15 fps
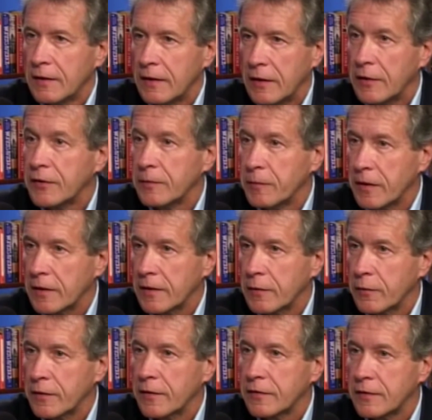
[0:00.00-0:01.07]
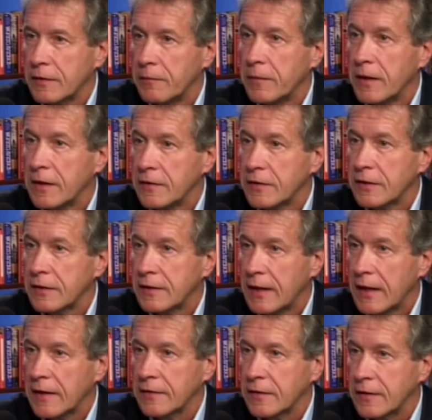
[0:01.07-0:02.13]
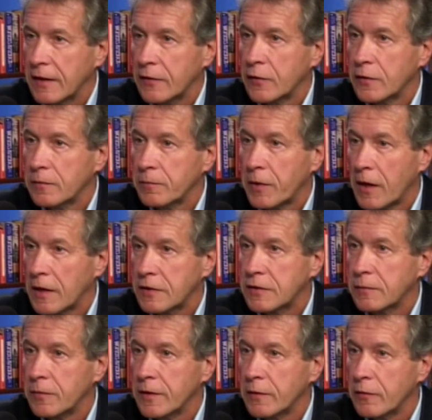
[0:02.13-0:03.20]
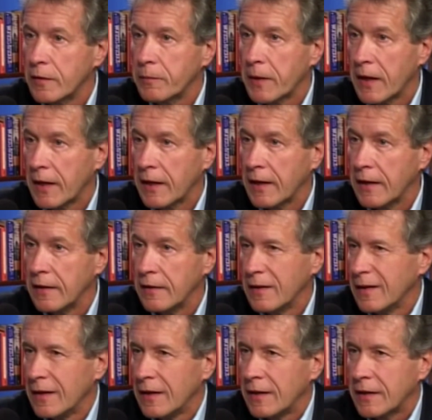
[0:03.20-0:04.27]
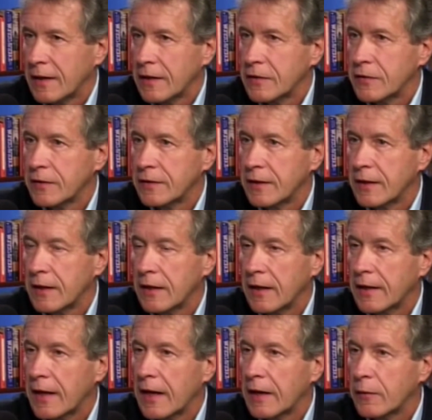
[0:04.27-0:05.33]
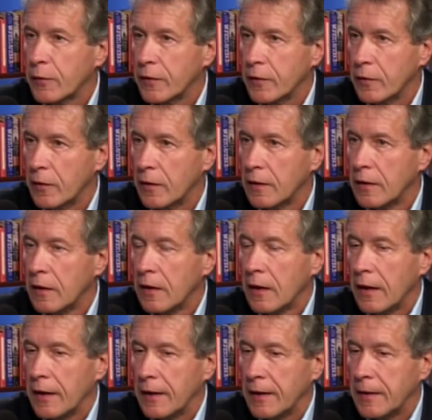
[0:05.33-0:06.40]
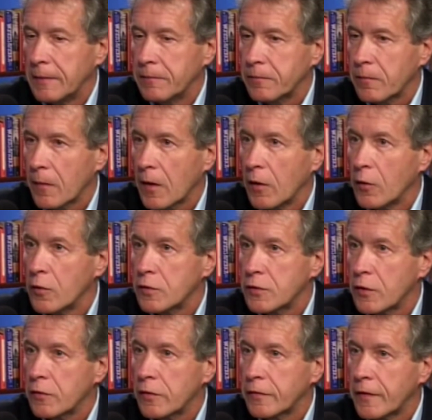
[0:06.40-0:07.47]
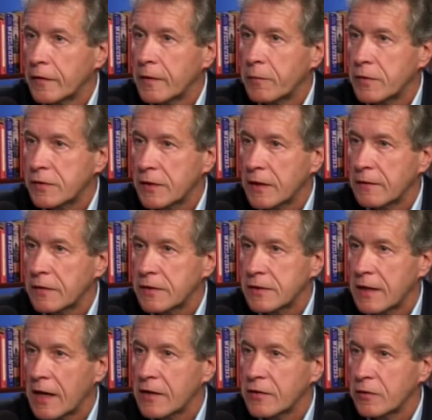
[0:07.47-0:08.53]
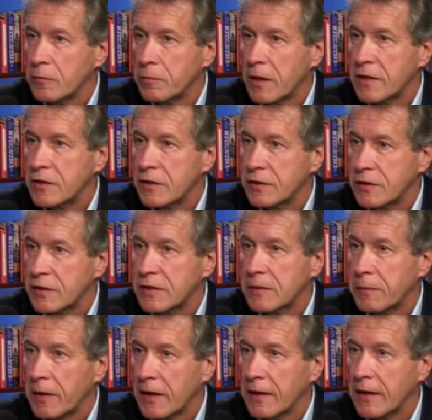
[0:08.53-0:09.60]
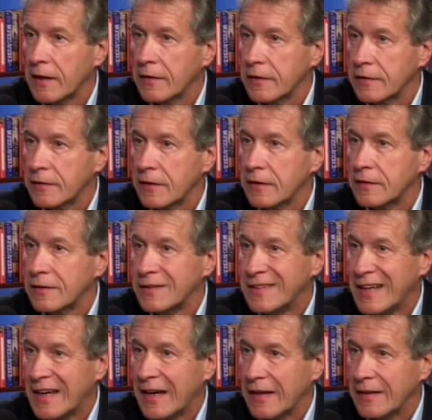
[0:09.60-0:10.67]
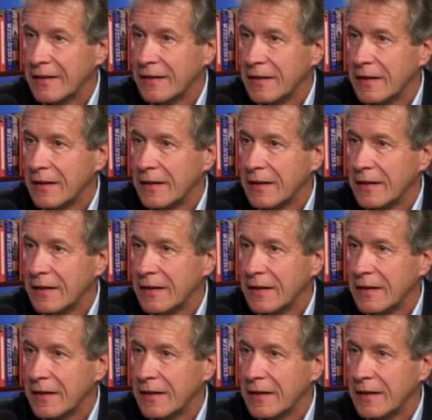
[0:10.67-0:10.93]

ultimately with this amazing debt that they couldn't possibly repay. A country today like Ecuador Ecuador owes over 50% of its national budget just to pay down its debt.